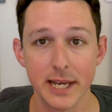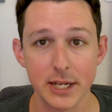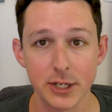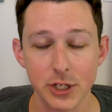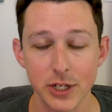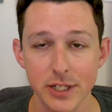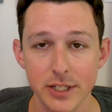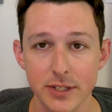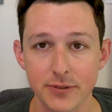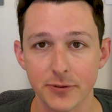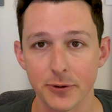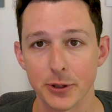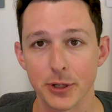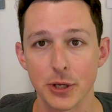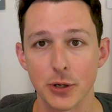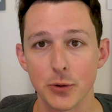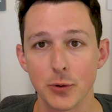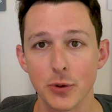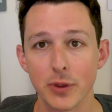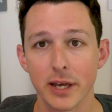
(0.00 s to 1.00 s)
agents for
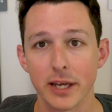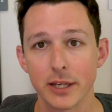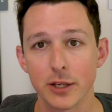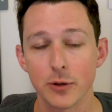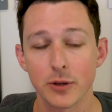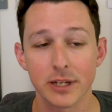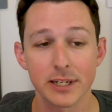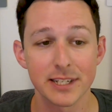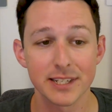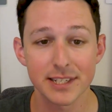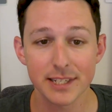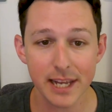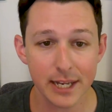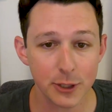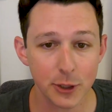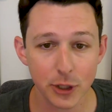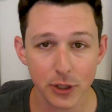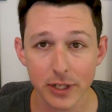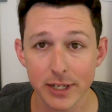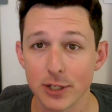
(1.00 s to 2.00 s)
you that you can
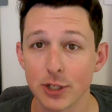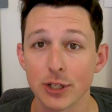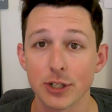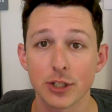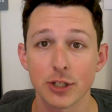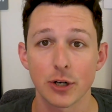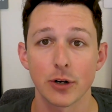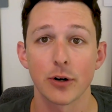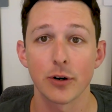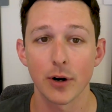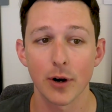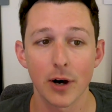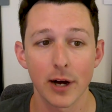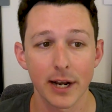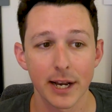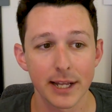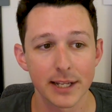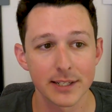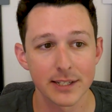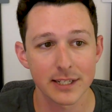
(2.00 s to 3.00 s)
essentially just turn
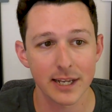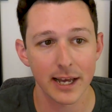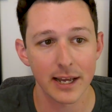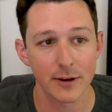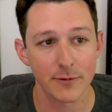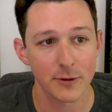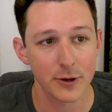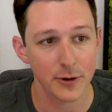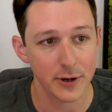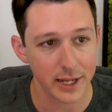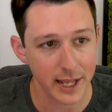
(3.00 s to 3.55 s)
on inside of your